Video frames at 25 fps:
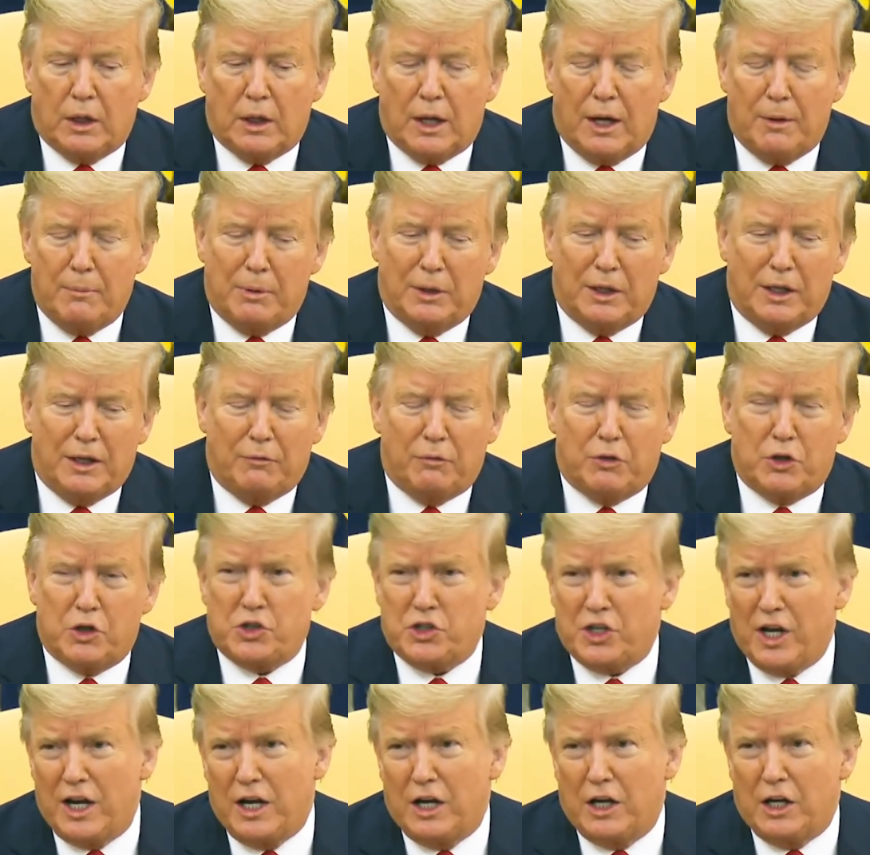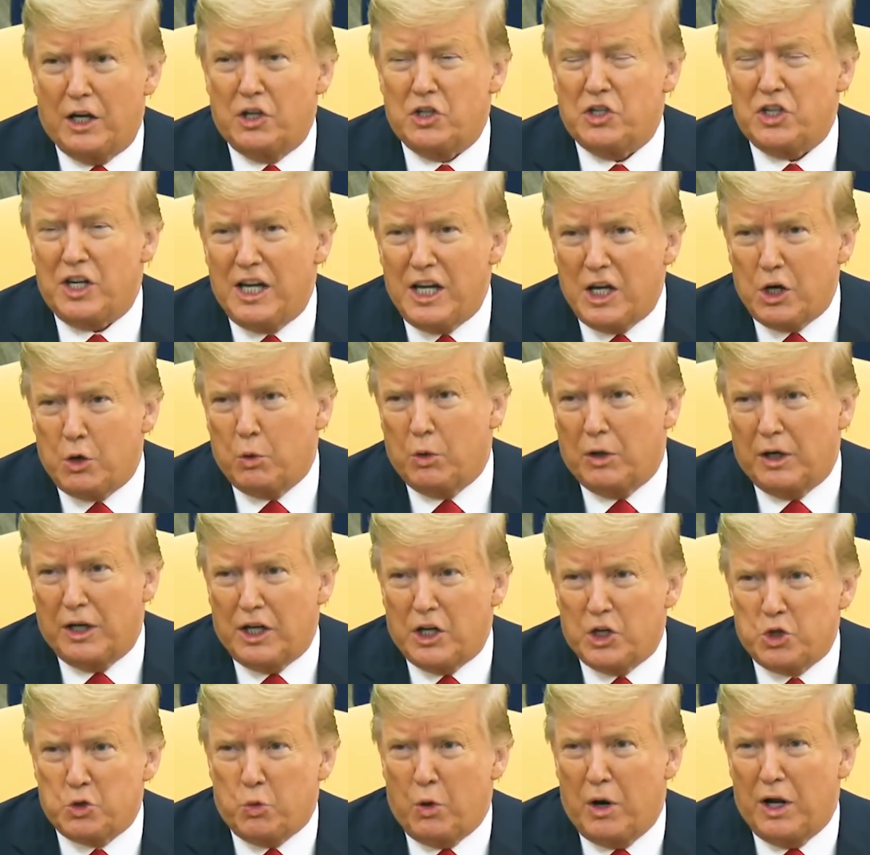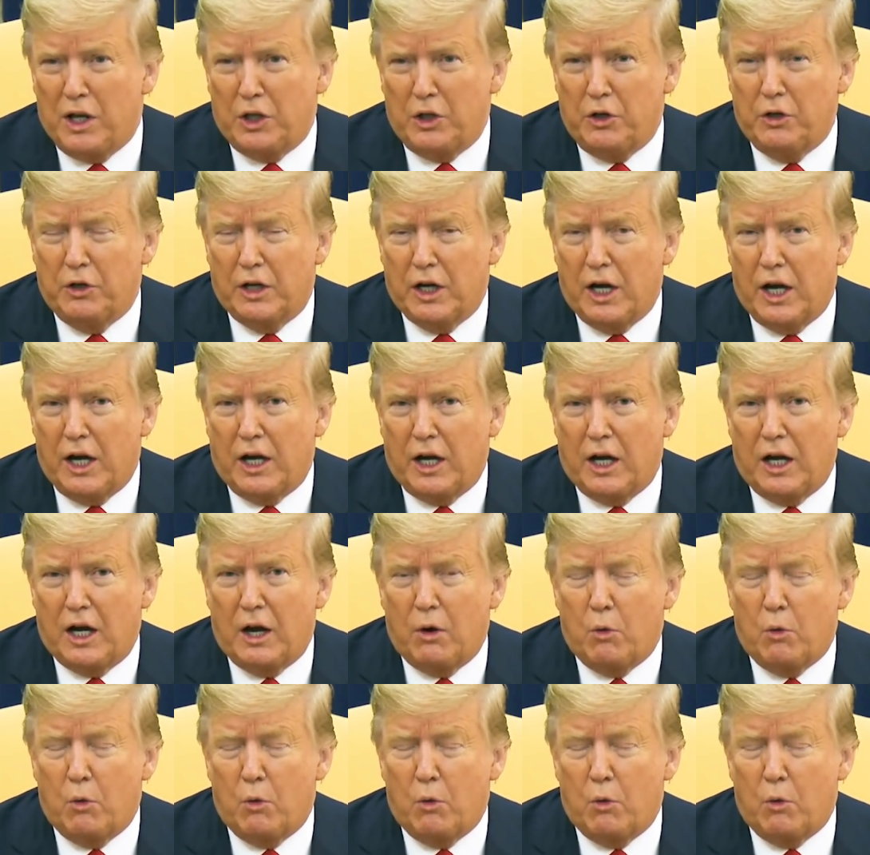I believe the Senate is equally as well united.